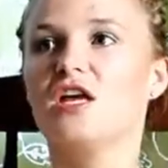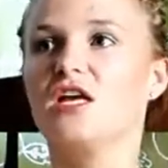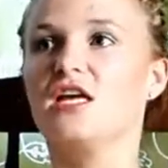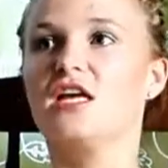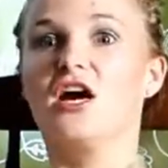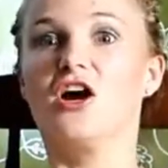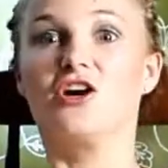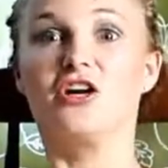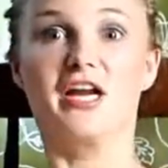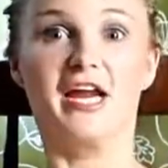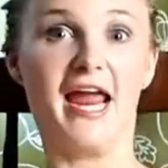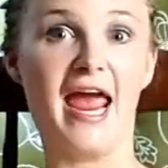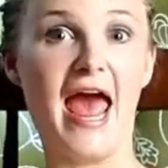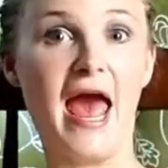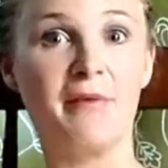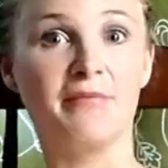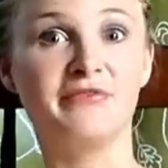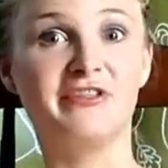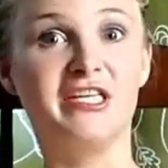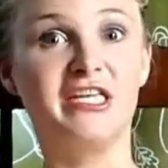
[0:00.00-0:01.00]
are they
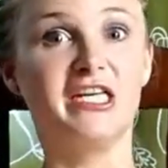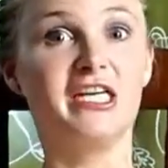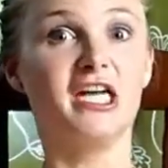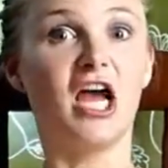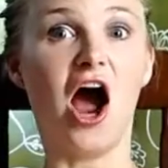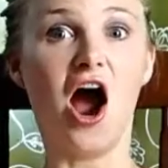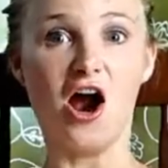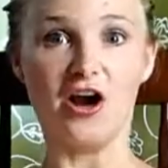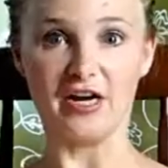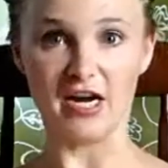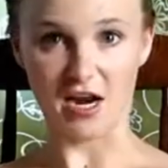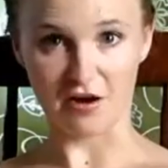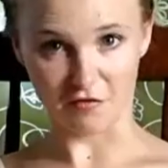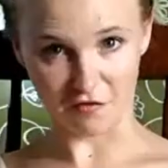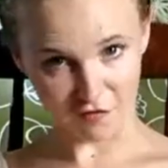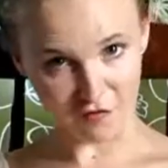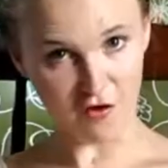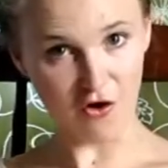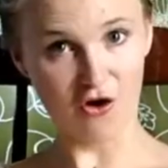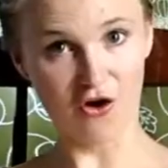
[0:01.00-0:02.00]
empty, are they
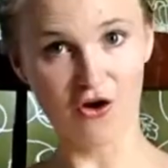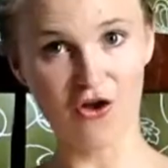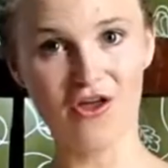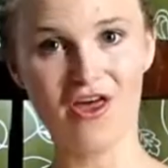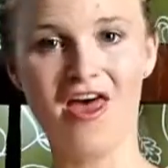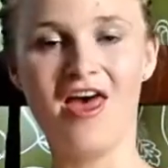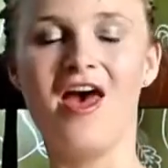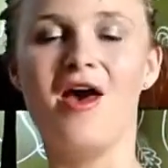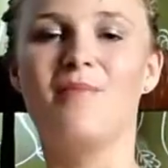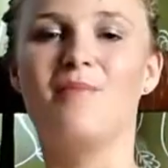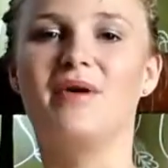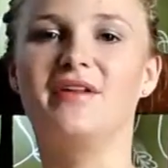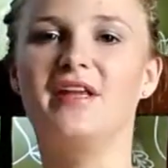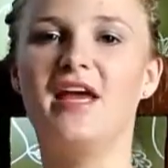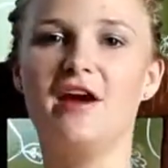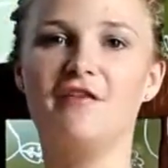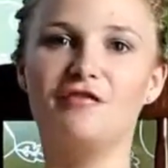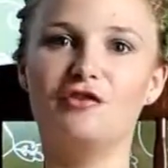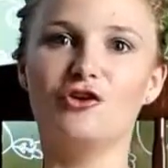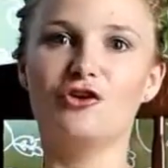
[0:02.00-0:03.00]
full, but
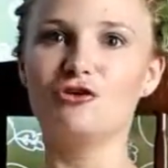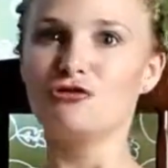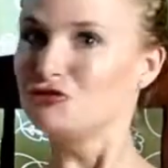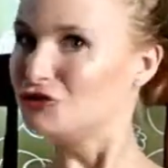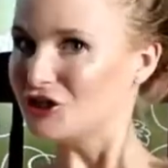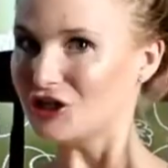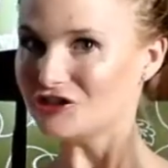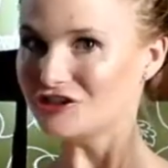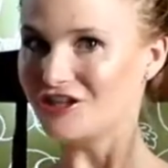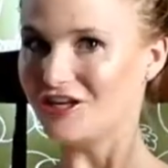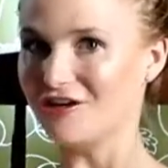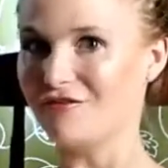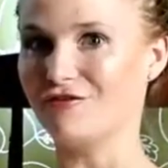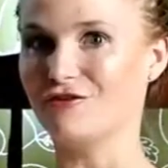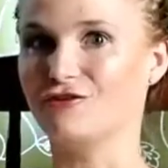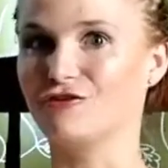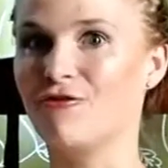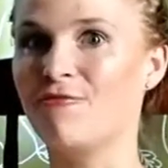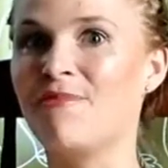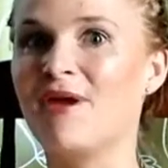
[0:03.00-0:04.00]
after you just delivered
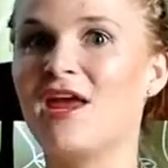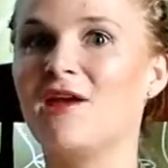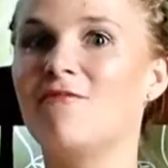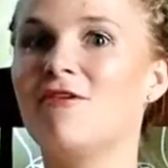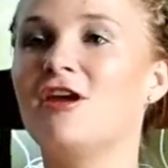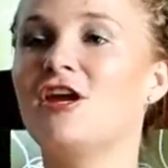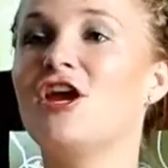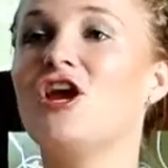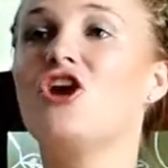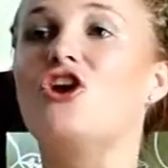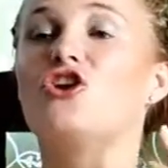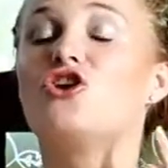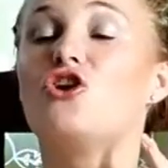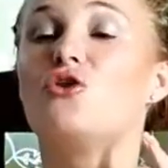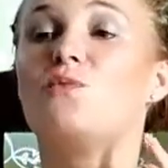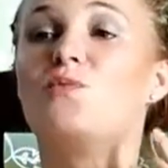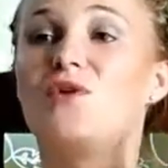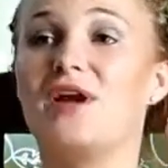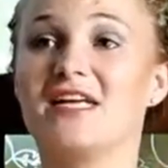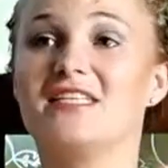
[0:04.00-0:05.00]
your baby, your
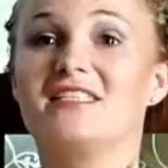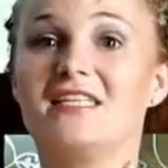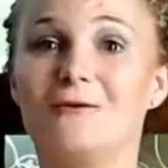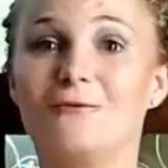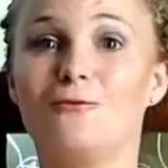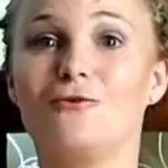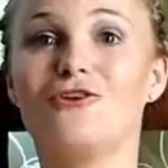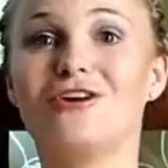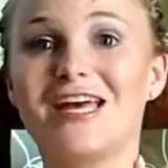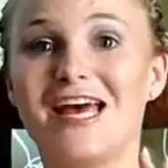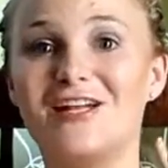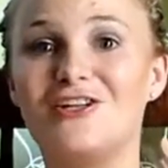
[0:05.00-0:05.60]
breasts, they will get